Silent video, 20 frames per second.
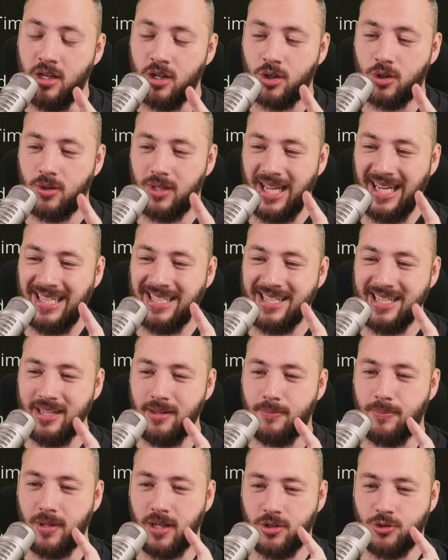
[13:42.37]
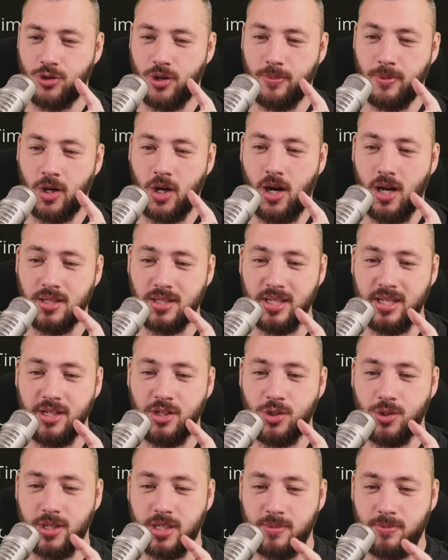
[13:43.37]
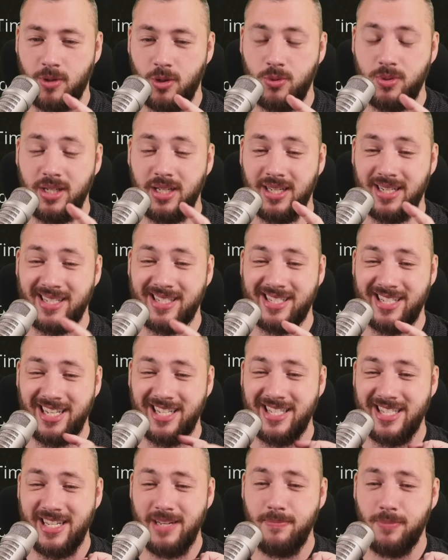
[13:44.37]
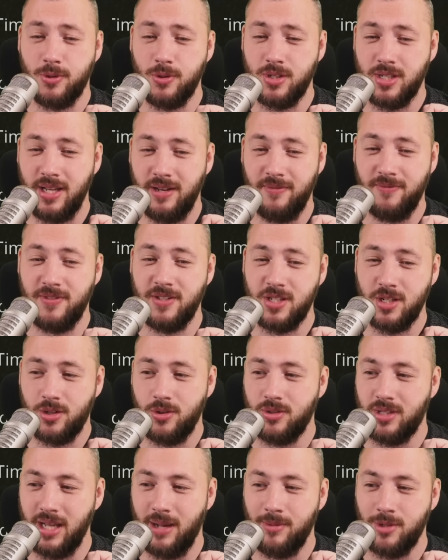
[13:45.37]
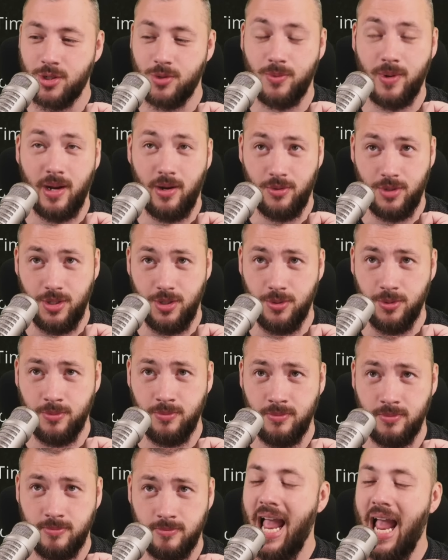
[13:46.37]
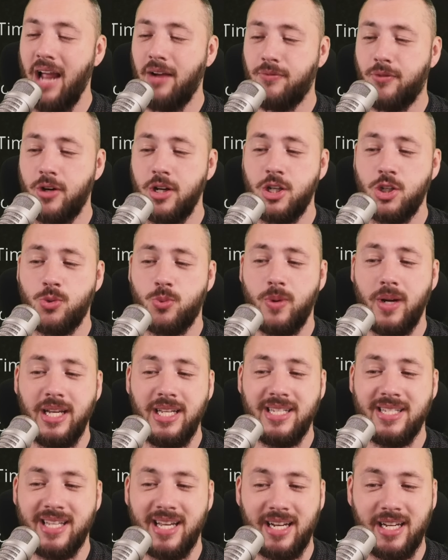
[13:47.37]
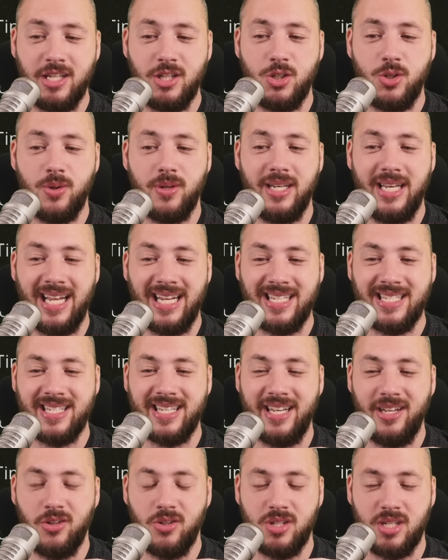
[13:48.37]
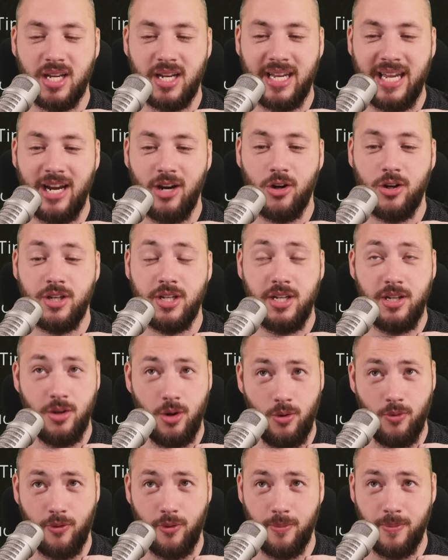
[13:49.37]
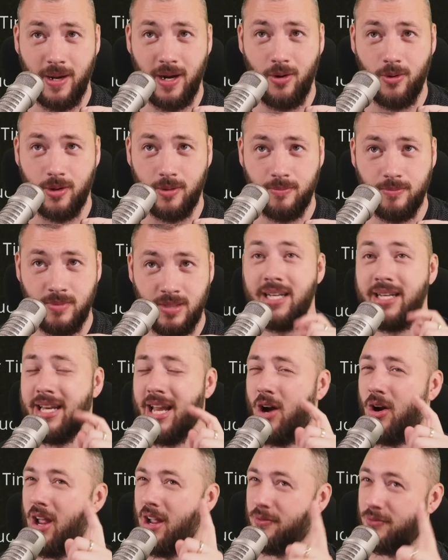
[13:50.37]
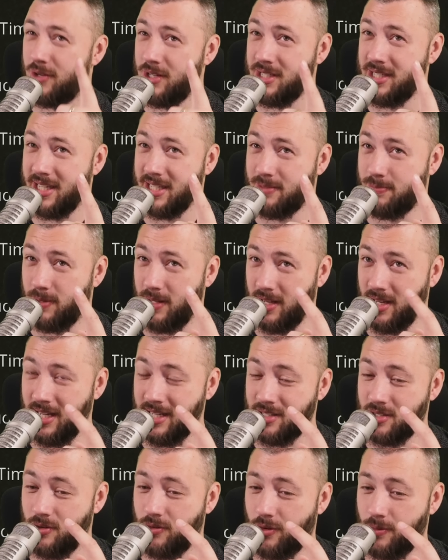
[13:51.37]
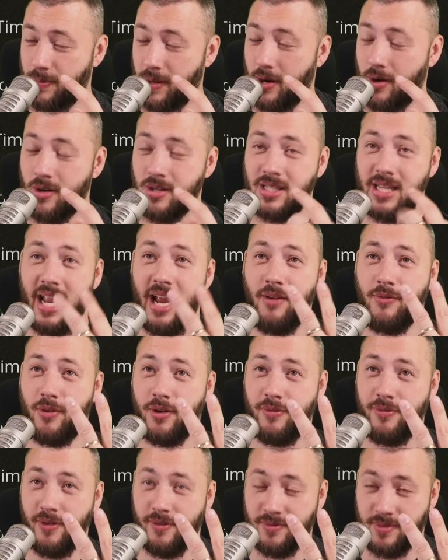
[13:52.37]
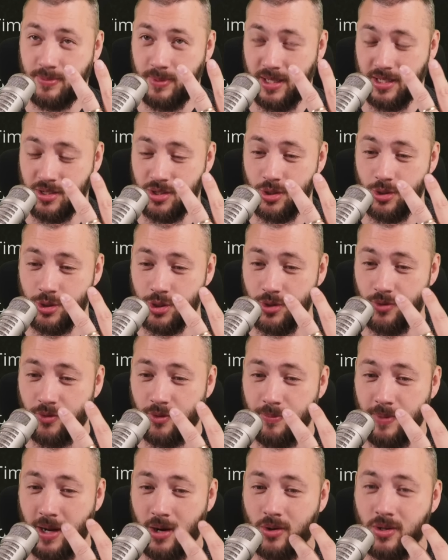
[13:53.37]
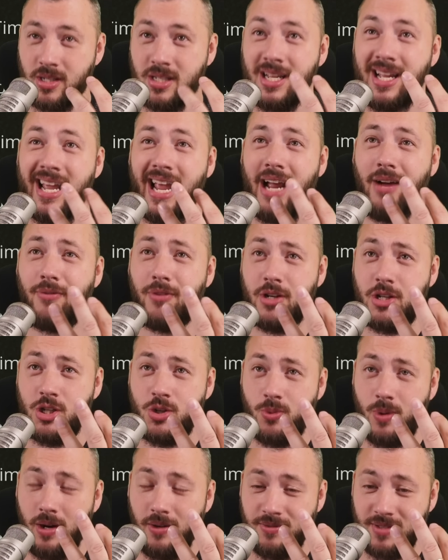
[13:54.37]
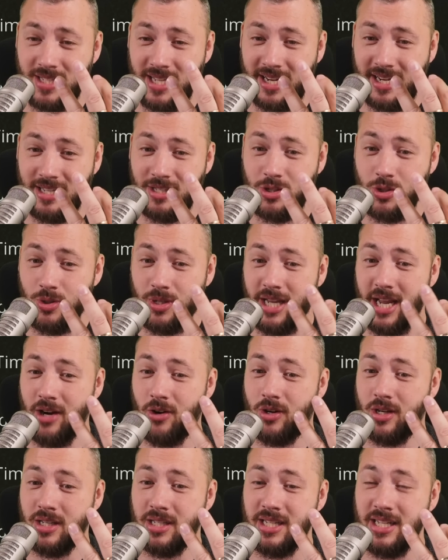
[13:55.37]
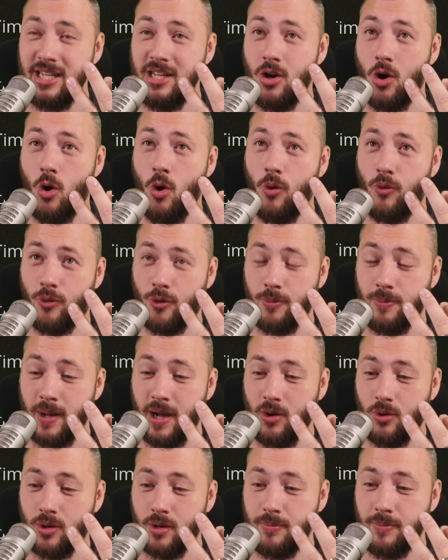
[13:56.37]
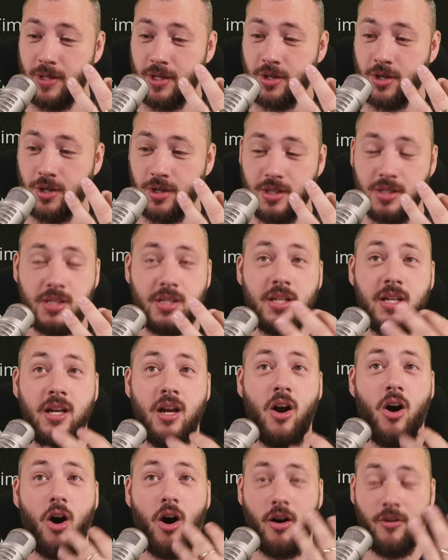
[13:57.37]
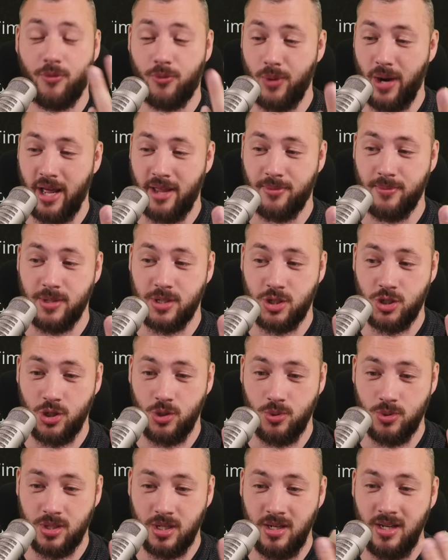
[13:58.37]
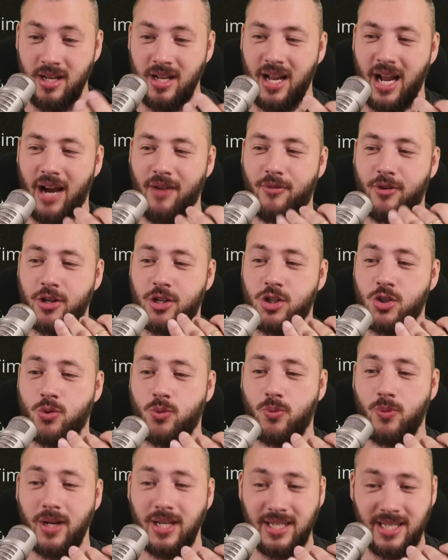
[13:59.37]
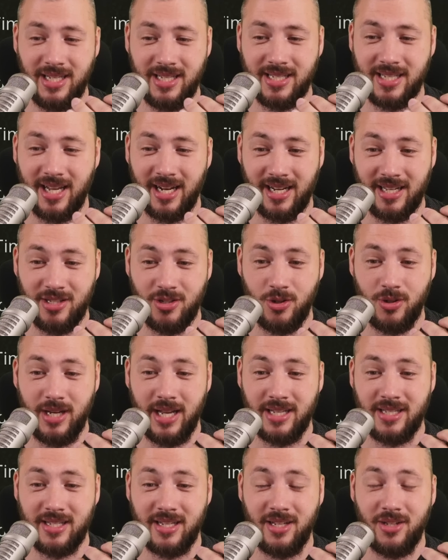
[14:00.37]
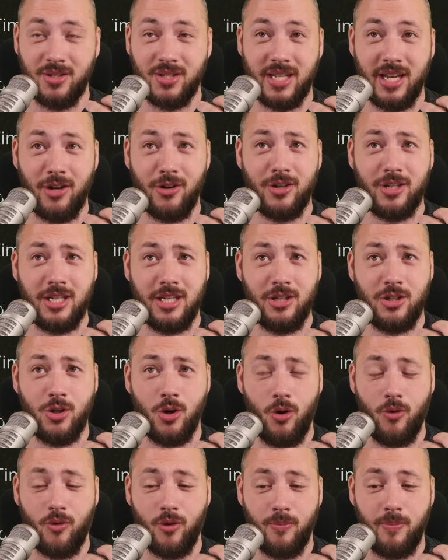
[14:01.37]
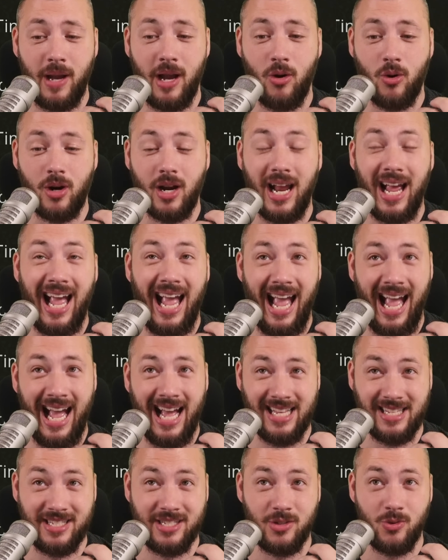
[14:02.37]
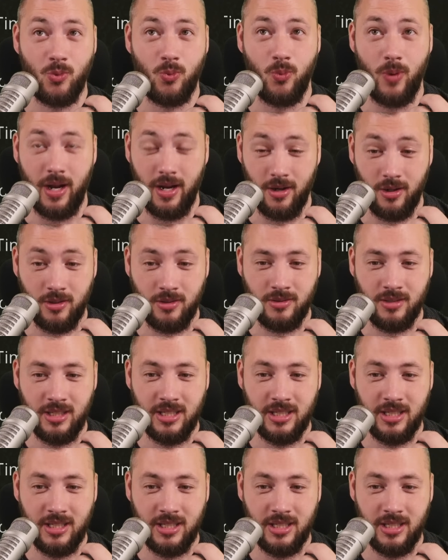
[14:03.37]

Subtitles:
Collecting a blood drop causes it to explode, dealing 60% physical damage around you. Every 20 seconds, your next skill is a guaranteed overpower. Now, every 6 Bloodlands overpowers, every 5th Blood Surge overpowers, every 12 seconds, you guarantee overpower because of Rathmas Chosen. Every 20 seconds, your next skill is guaranteed to overpower as well.